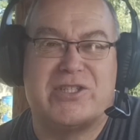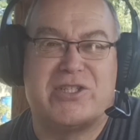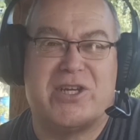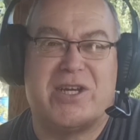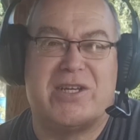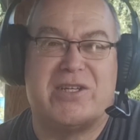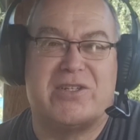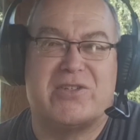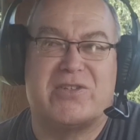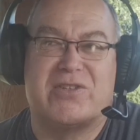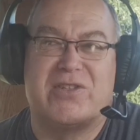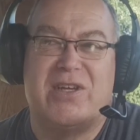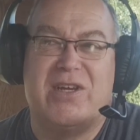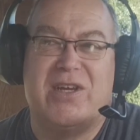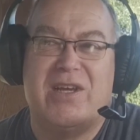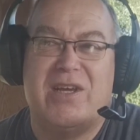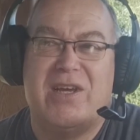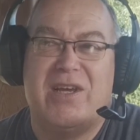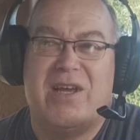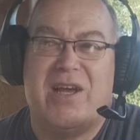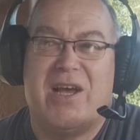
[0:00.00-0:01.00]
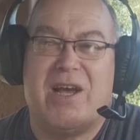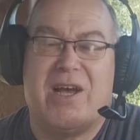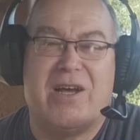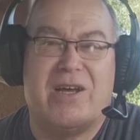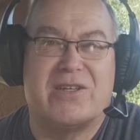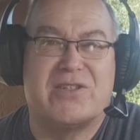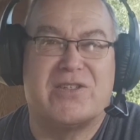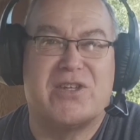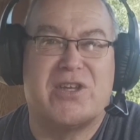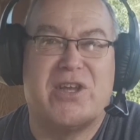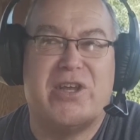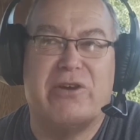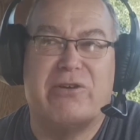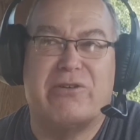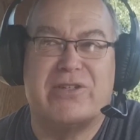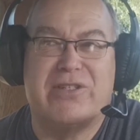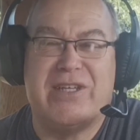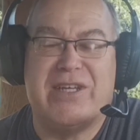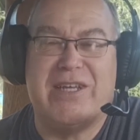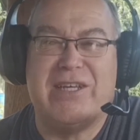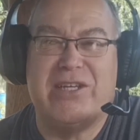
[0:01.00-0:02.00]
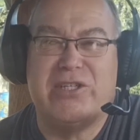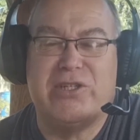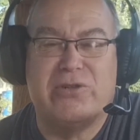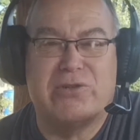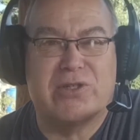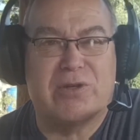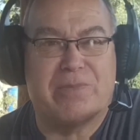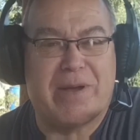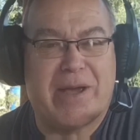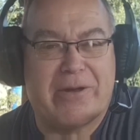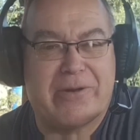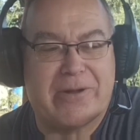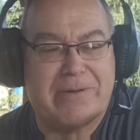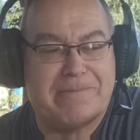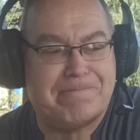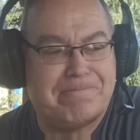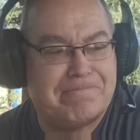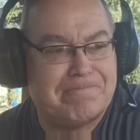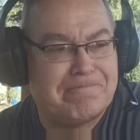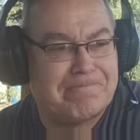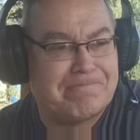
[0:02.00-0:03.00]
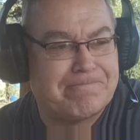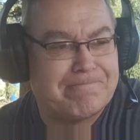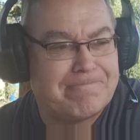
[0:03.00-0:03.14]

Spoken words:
It changes our security issues about it.